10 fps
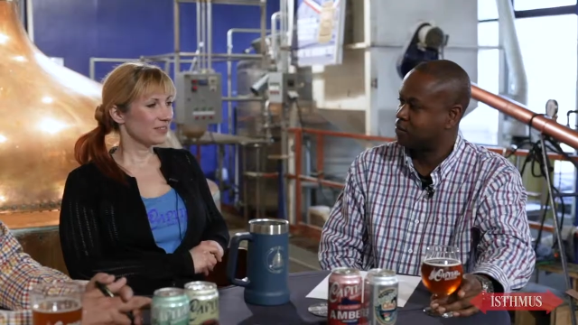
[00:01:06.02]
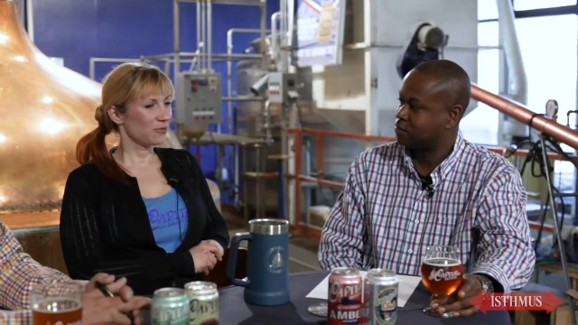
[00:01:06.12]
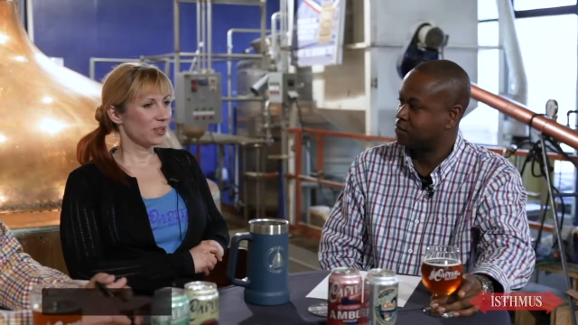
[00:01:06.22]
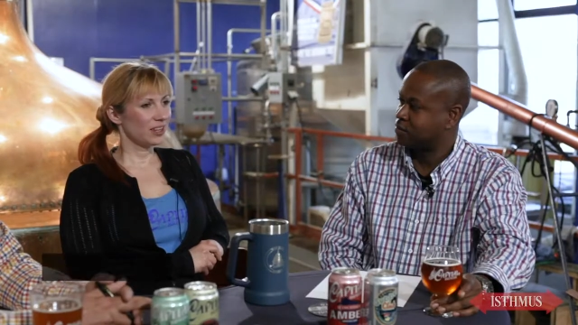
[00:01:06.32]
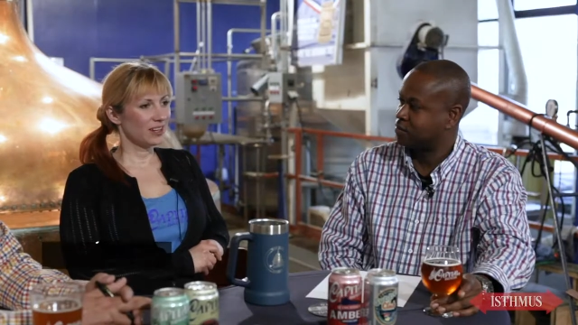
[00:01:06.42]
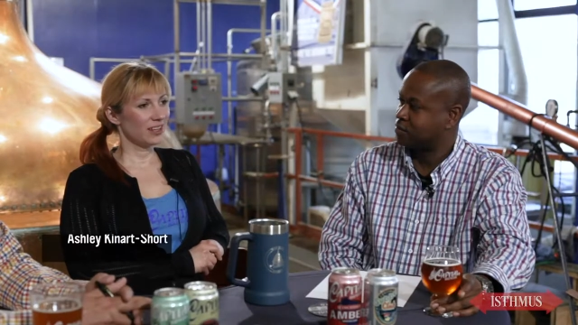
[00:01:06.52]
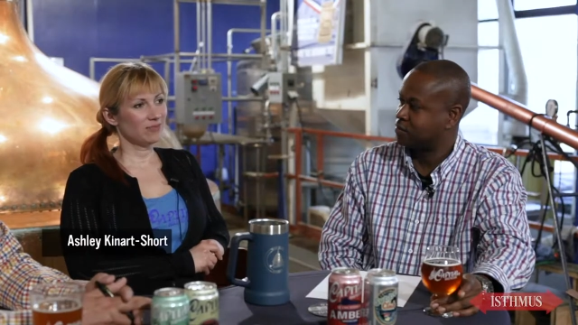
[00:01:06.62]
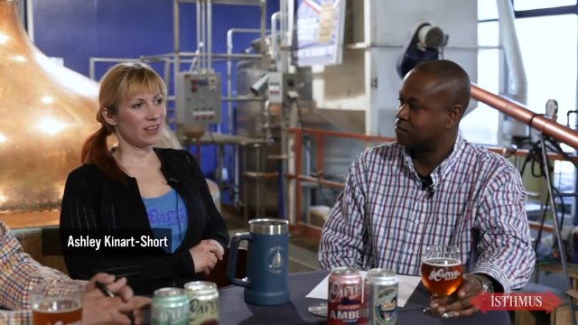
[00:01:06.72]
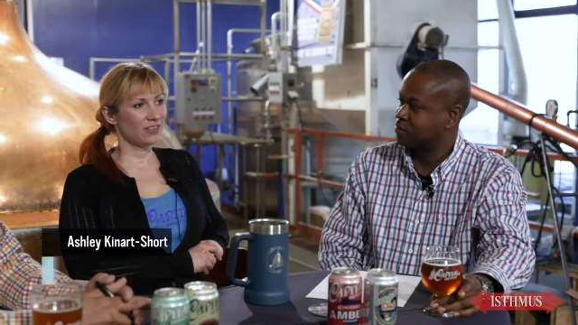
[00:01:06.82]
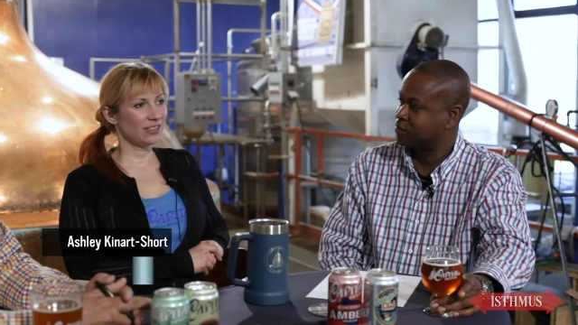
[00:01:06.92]
Speaker 1: We kind
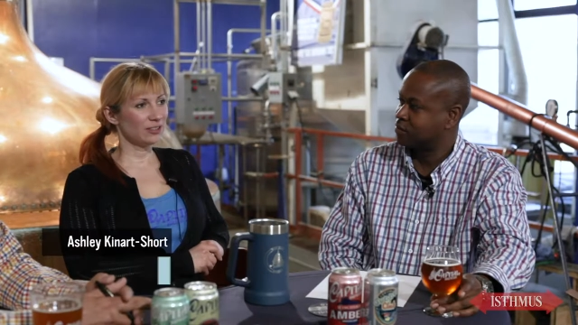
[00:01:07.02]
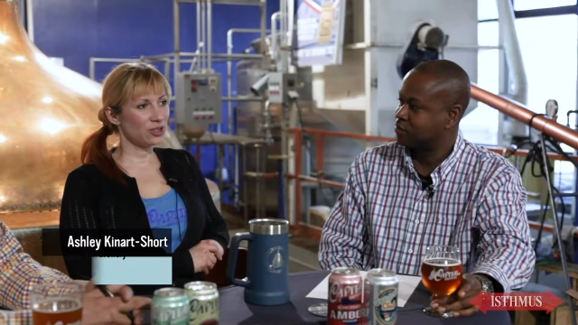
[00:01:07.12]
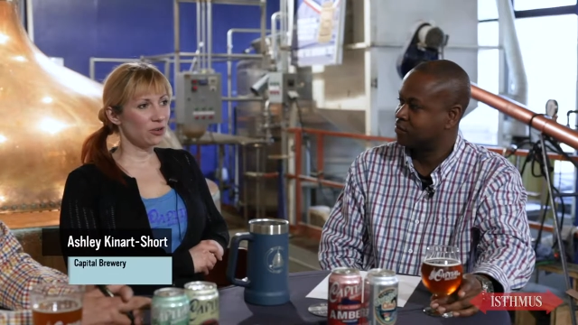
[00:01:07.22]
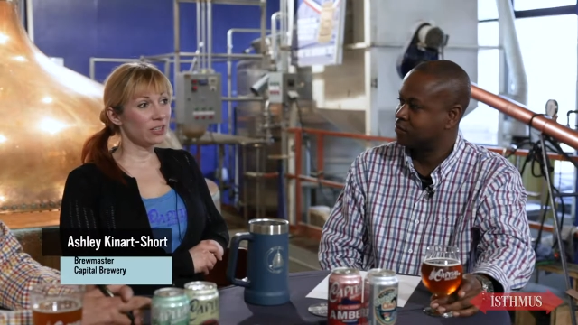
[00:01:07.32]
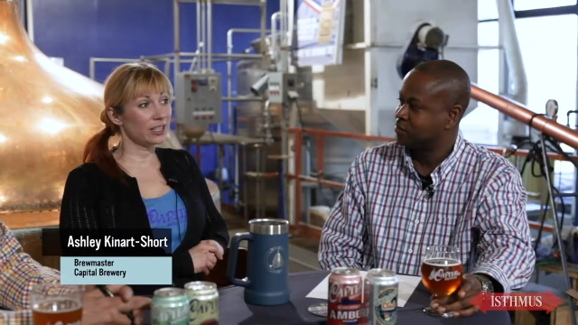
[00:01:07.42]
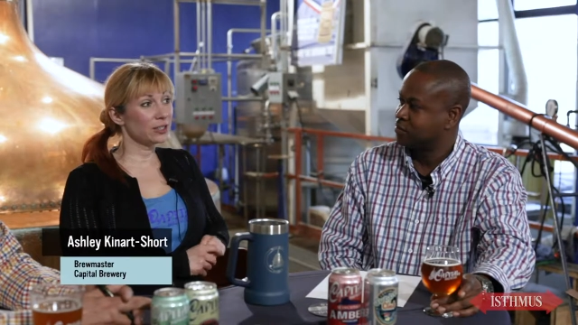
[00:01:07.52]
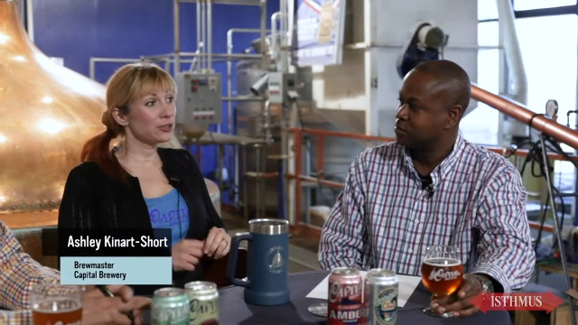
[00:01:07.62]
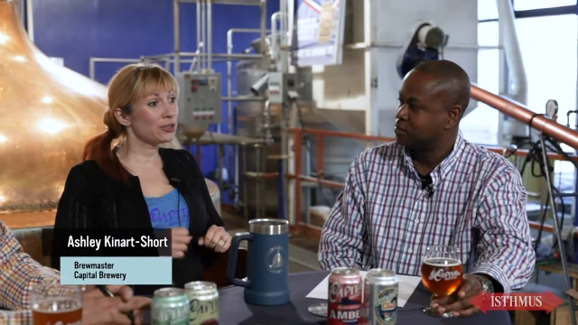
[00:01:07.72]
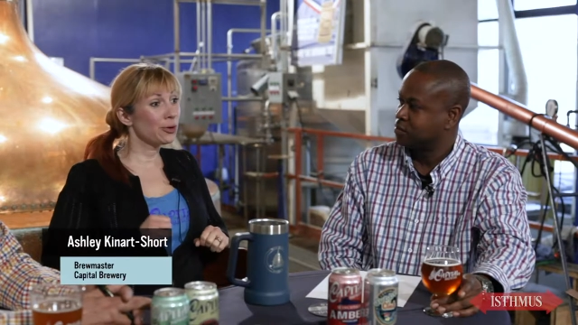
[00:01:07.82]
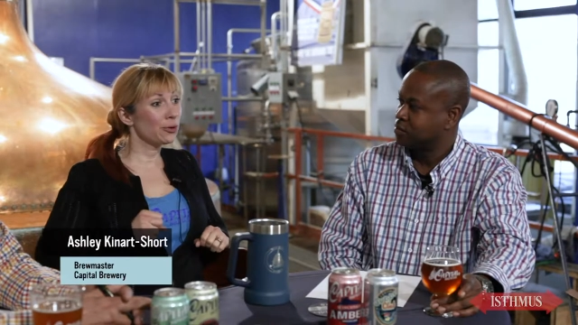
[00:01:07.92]
of have a little joke like,
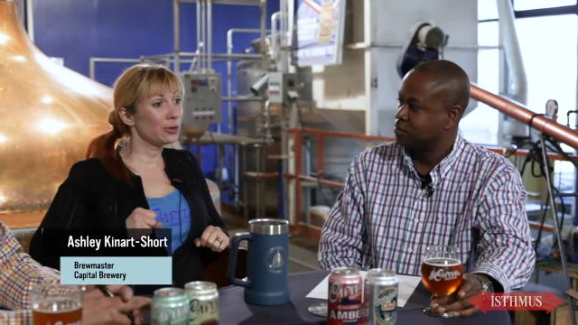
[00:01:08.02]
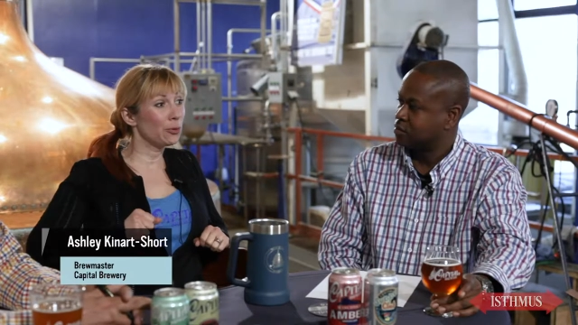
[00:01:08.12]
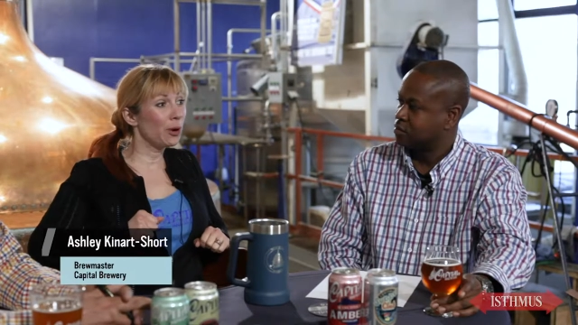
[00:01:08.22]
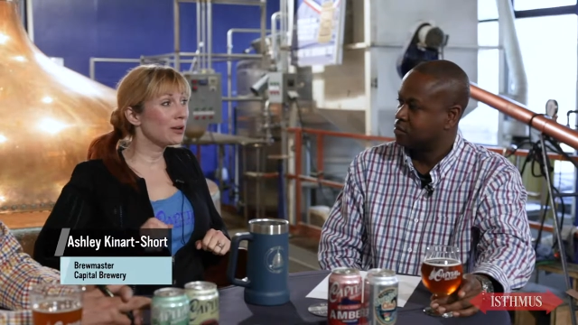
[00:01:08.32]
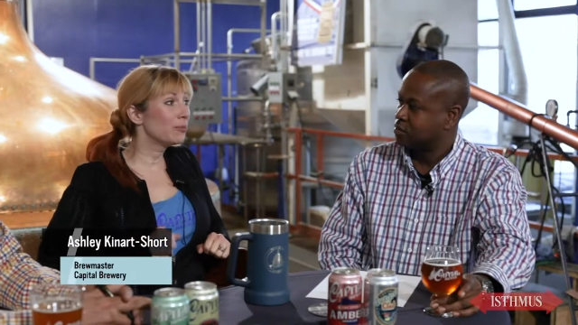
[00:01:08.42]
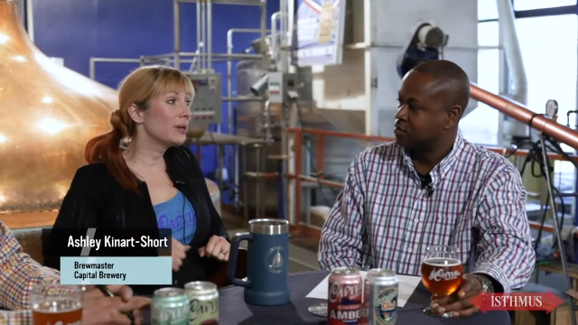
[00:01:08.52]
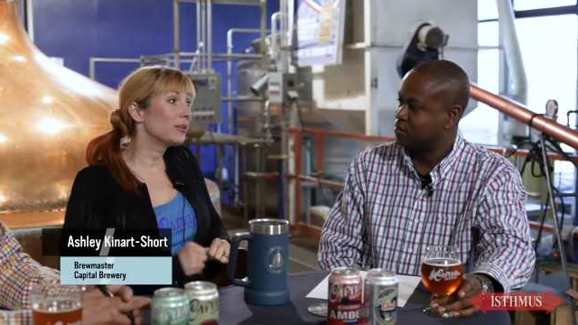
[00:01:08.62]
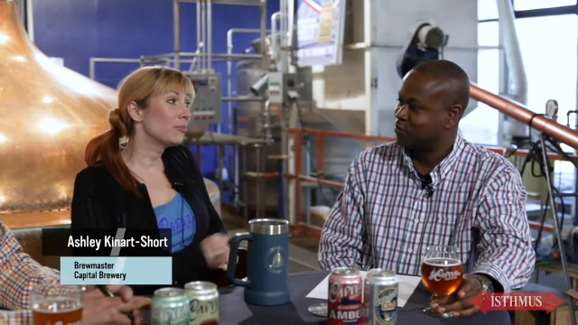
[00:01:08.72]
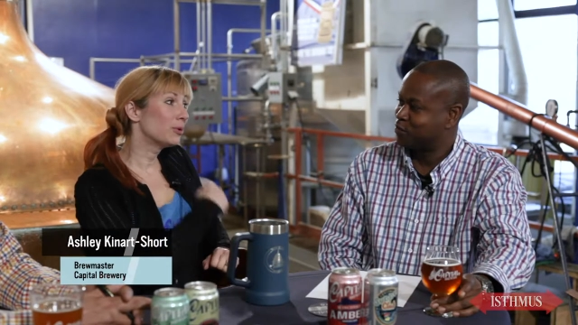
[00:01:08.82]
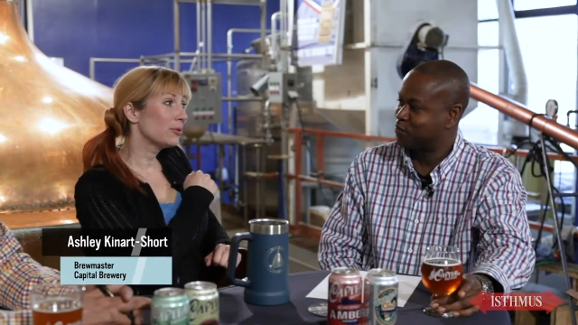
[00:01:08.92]
so you want to be
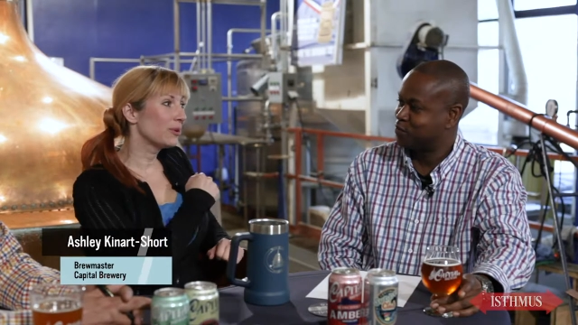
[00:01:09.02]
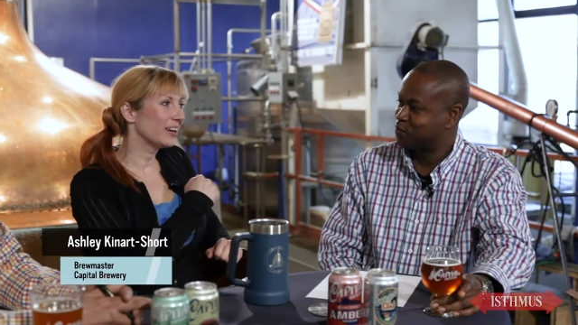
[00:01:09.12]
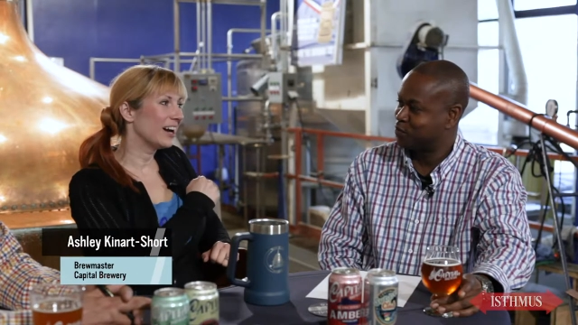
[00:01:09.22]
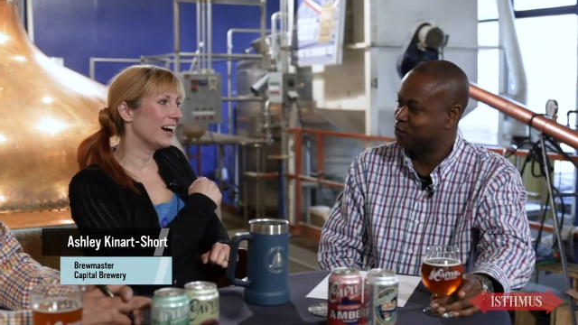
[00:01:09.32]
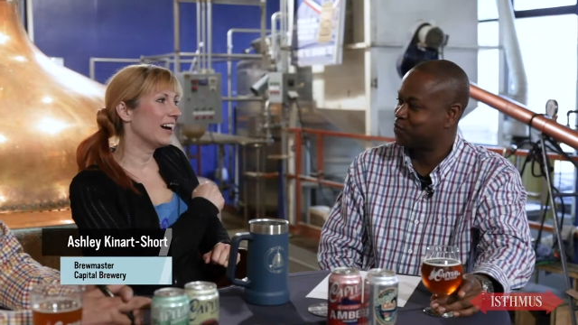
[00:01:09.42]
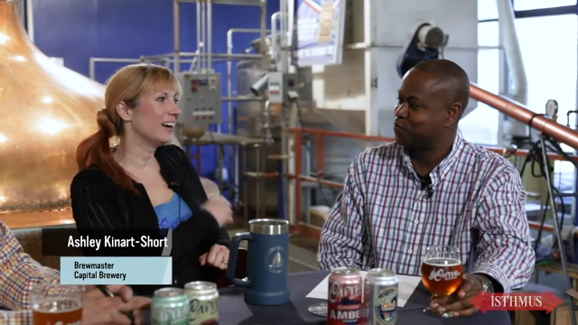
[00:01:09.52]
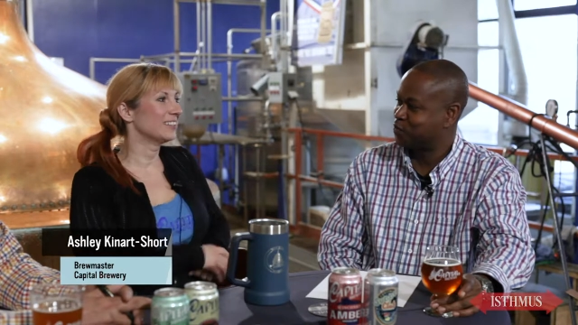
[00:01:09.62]
a brewer, huh?